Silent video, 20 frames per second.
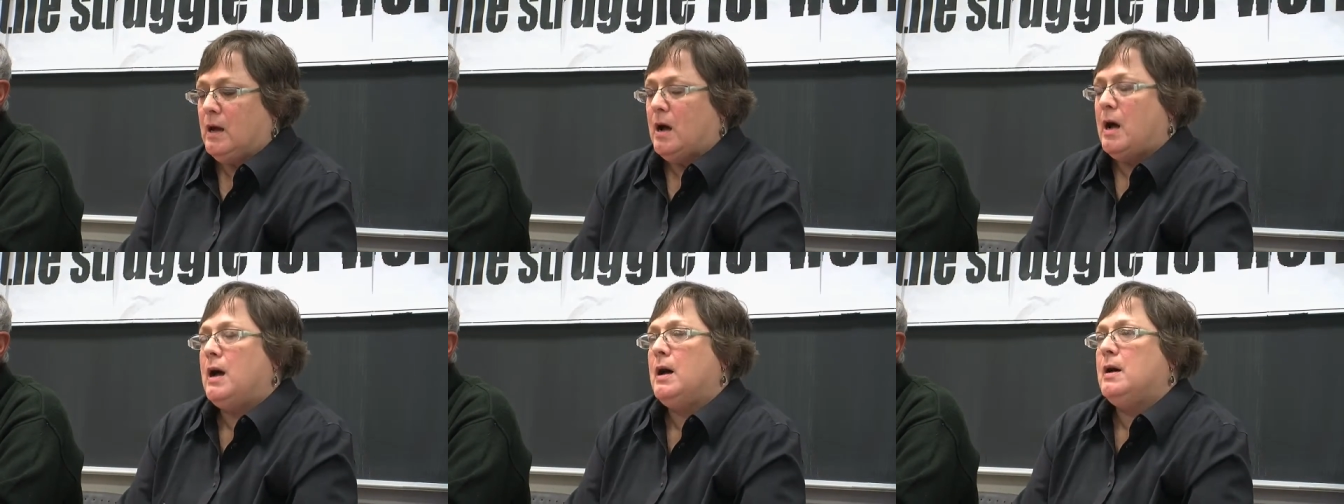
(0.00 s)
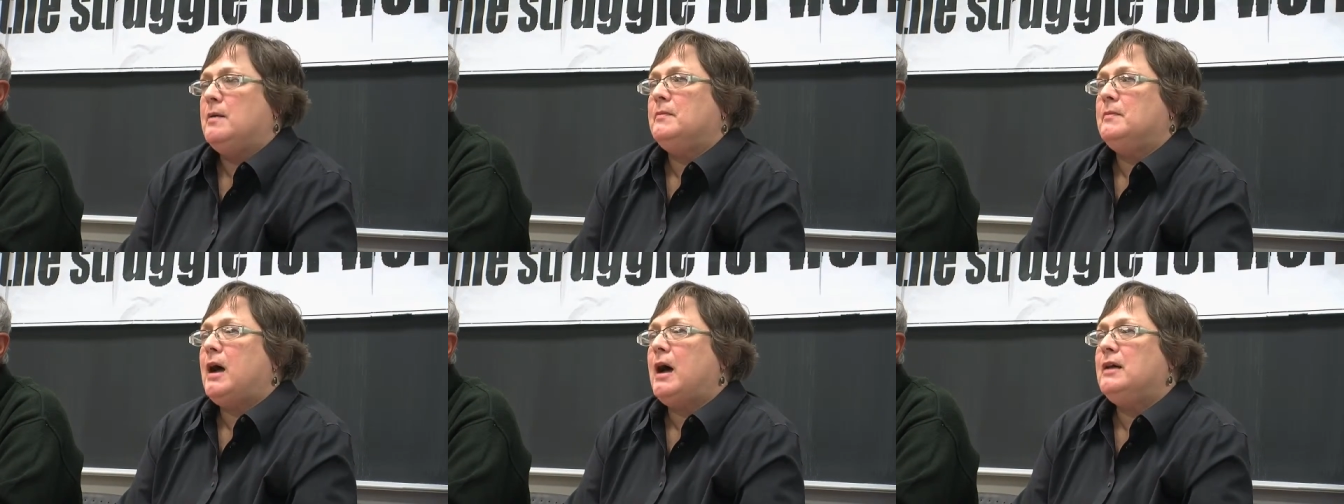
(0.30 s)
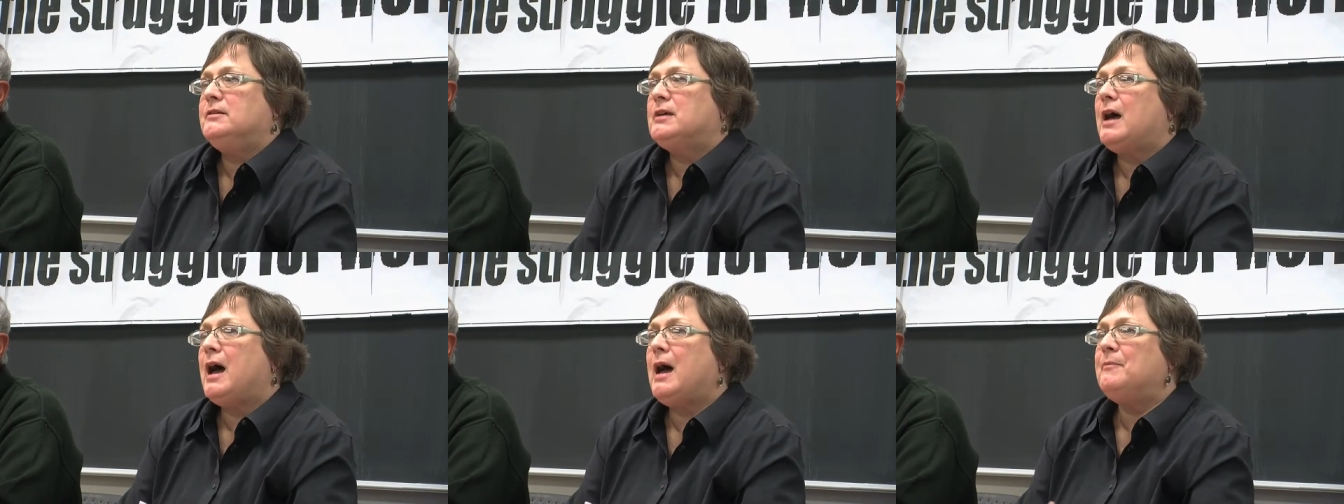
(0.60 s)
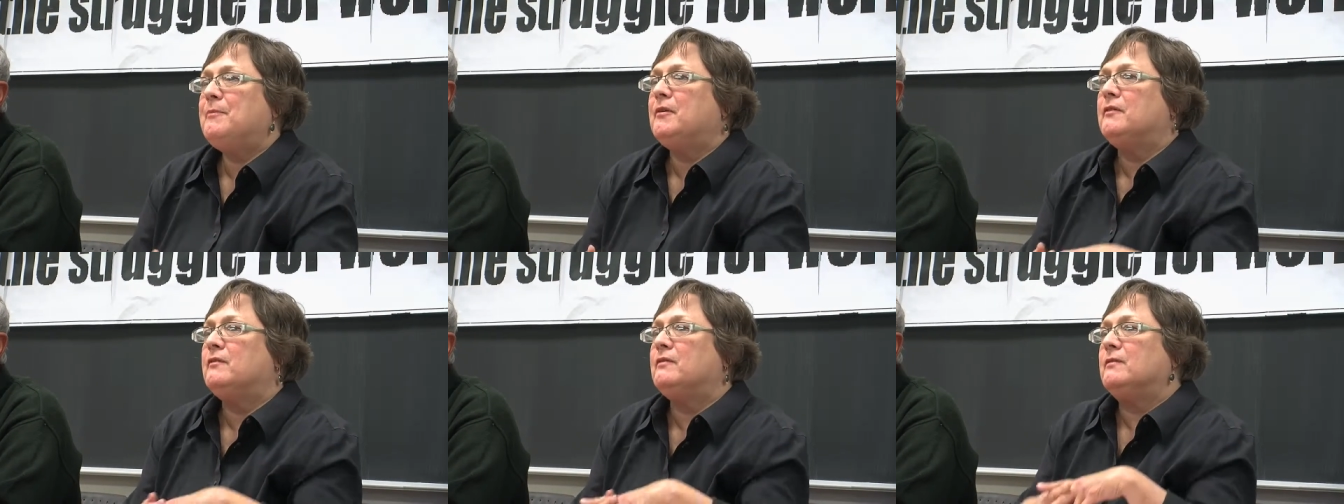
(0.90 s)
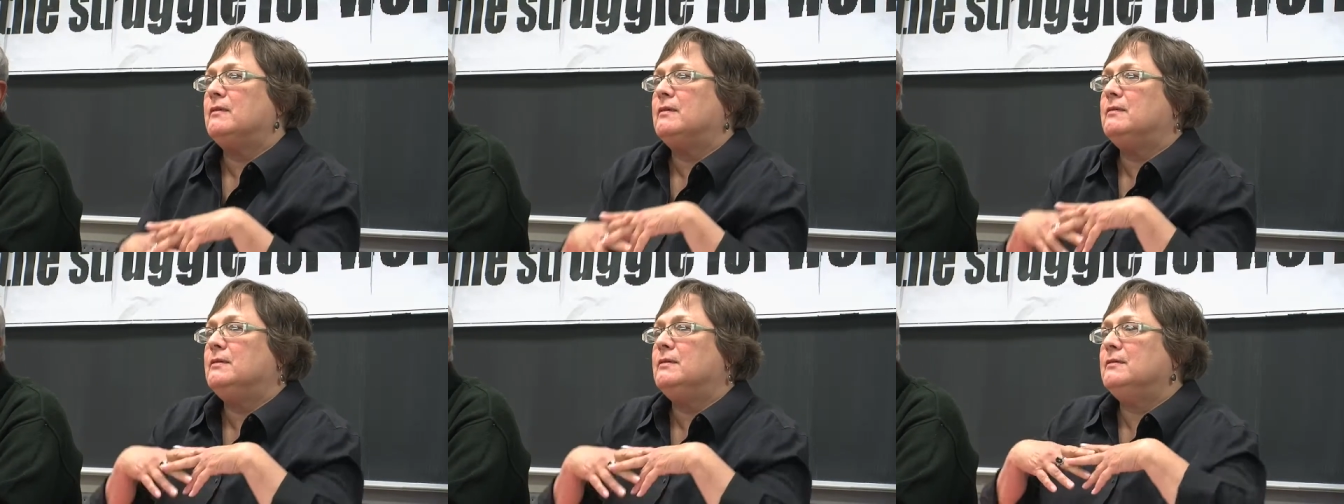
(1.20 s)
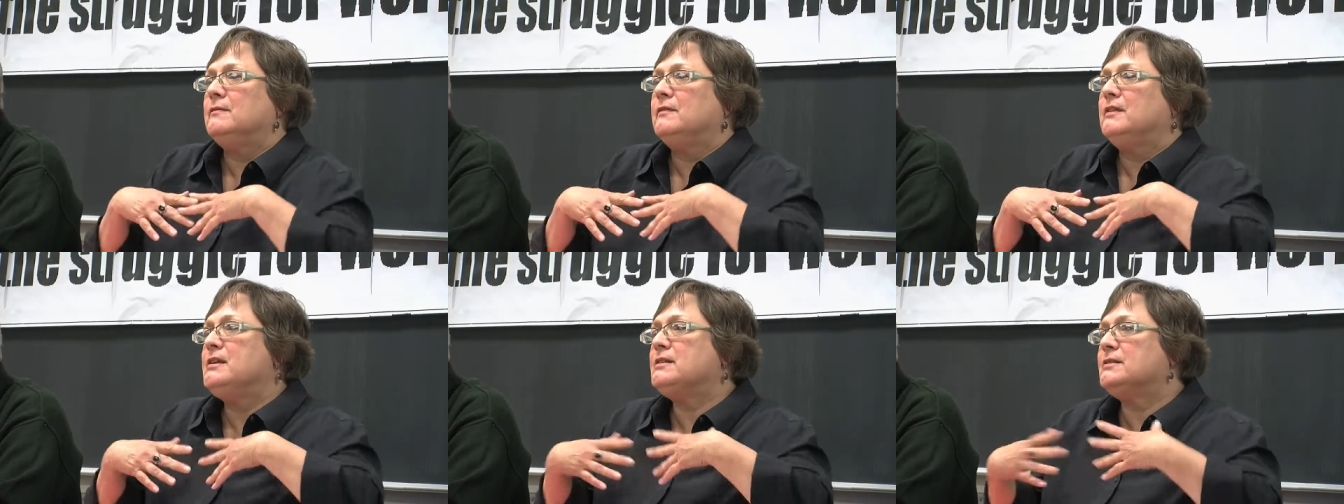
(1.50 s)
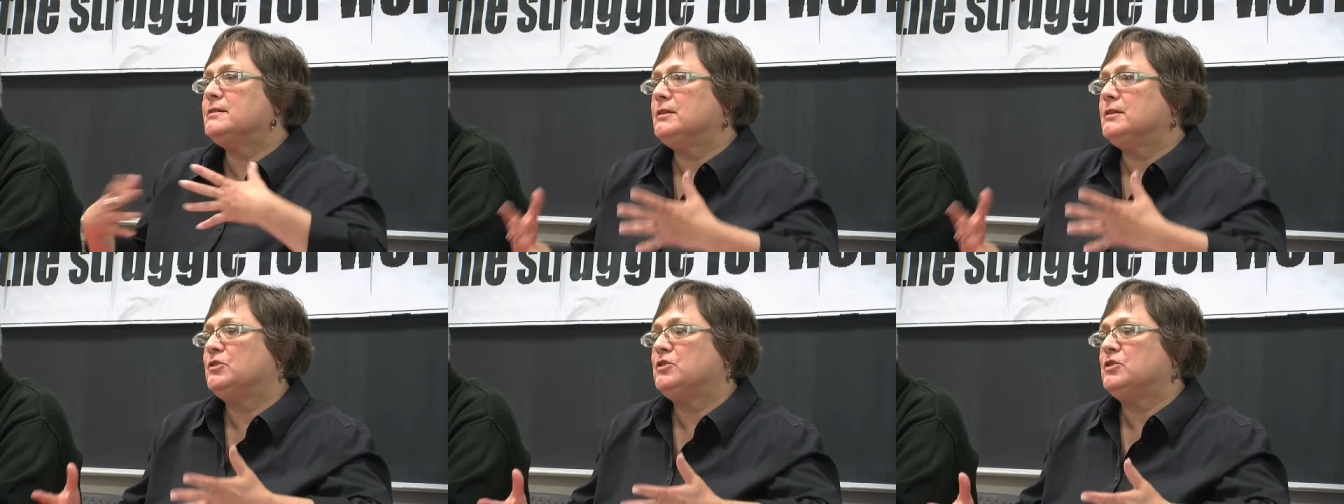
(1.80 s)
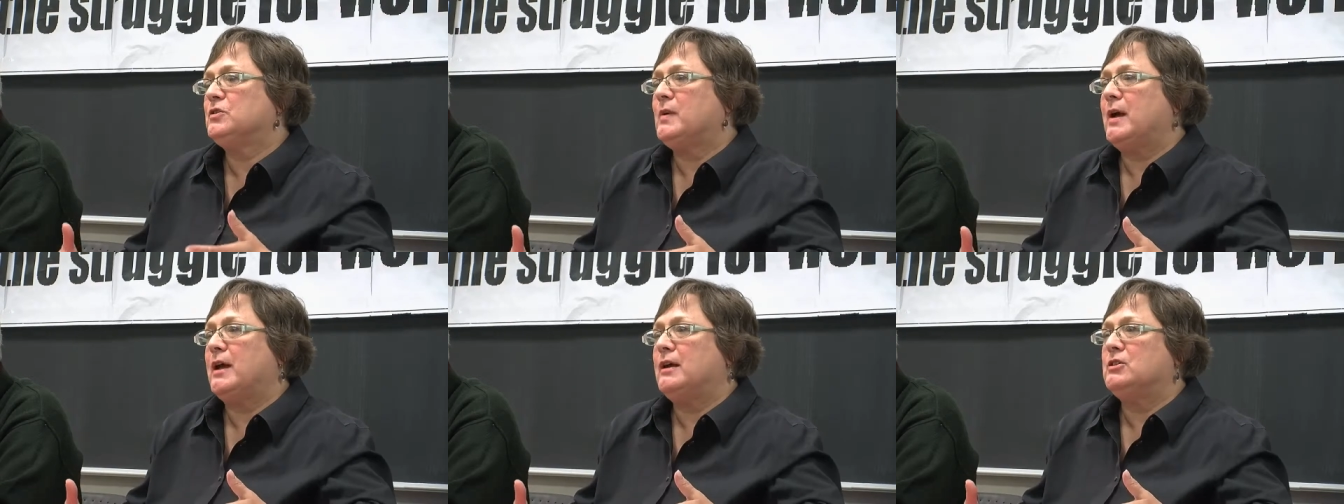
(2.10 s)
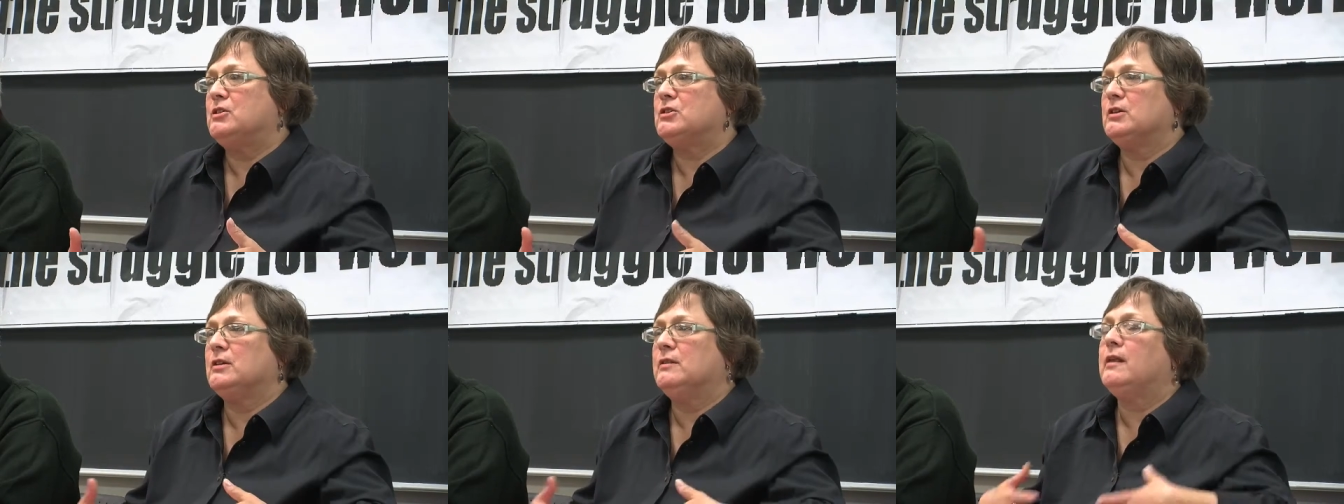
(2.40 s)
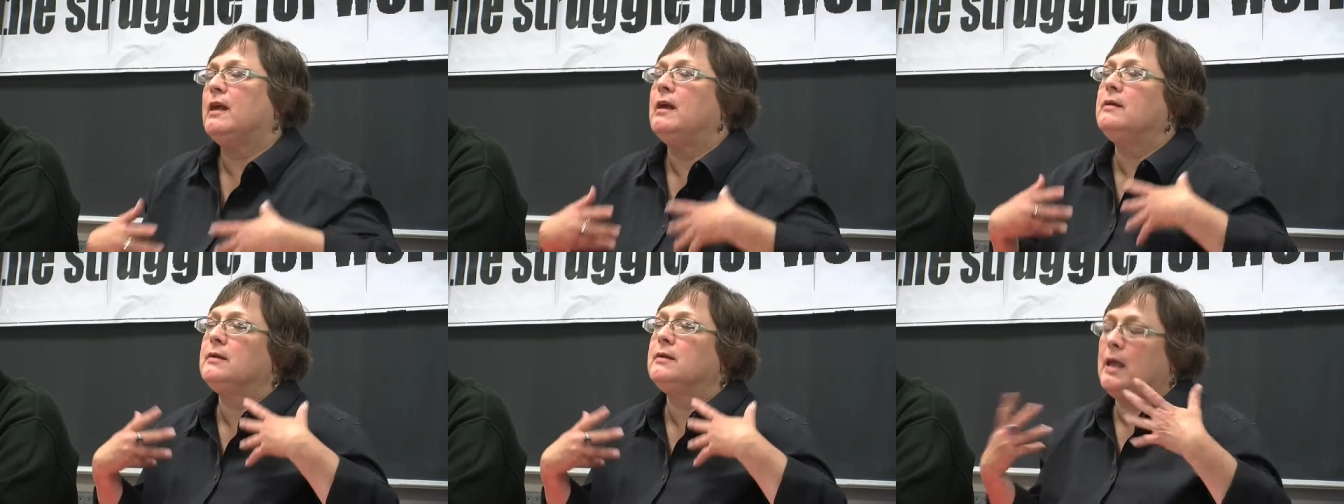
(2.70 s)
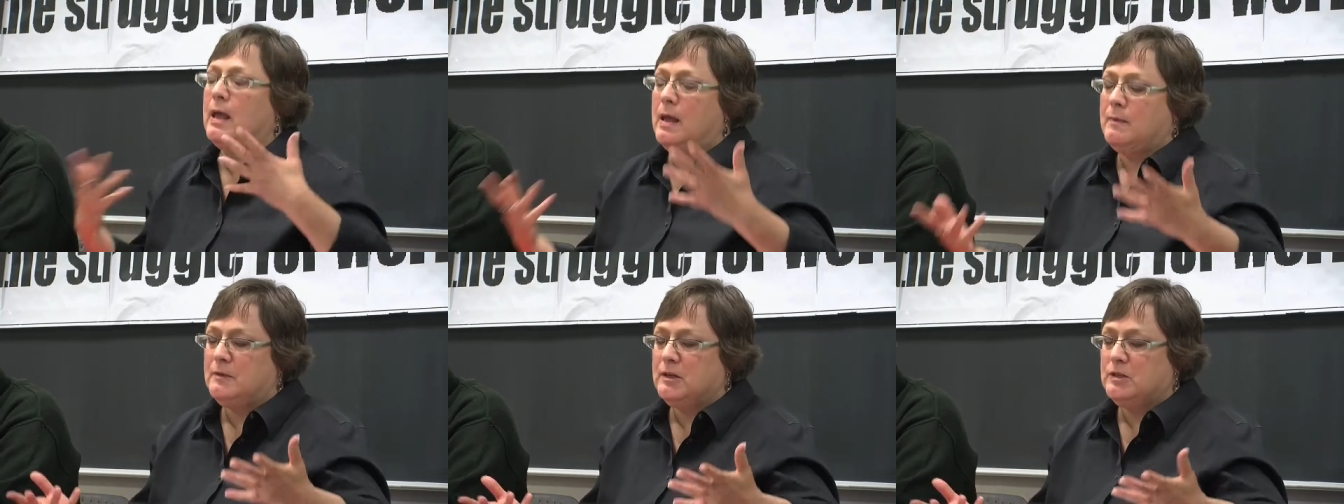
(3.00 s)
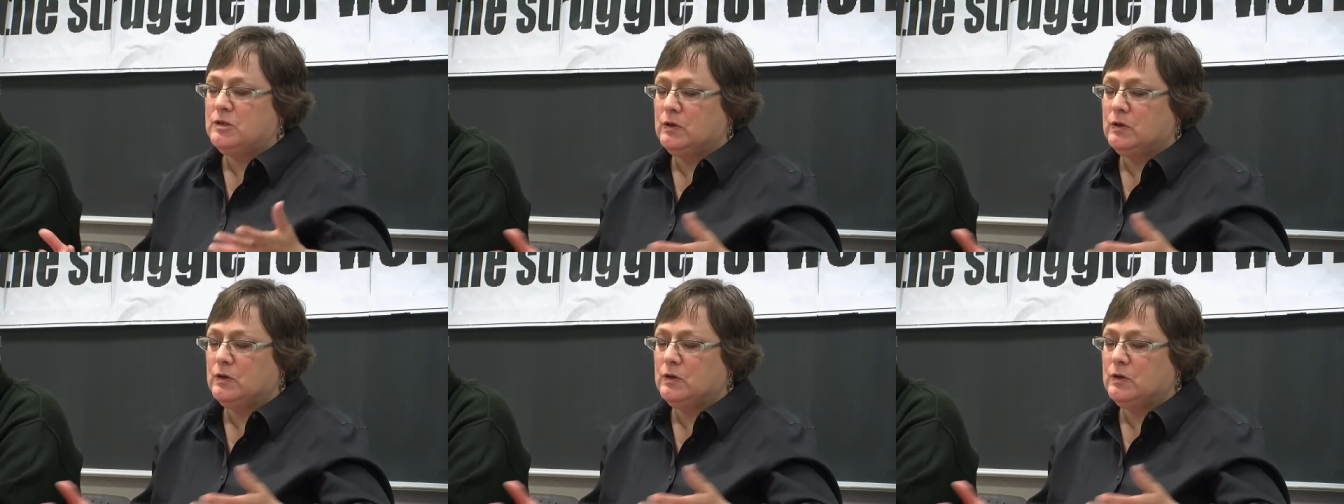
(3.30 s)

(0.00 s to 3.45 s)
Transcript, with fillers: Um, on top of this situation, then came the